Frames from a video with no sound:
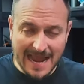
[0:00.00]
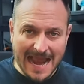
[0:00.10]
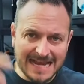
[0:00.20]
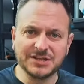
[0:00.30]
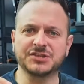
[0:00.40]

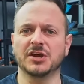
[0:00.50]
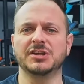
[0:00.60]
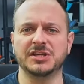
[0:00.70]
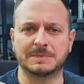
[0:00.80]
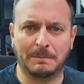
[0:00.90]
Inside of
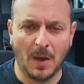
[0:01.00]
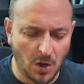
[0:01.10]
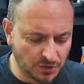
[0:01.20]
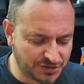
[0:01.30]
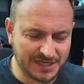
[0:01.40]
this
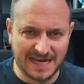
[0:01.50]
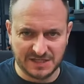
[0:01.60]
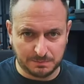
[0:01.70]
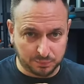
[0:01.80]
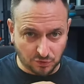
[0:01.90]
box
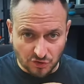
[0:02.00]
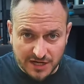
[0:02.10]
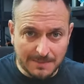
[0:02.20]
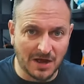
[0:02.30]
is pretty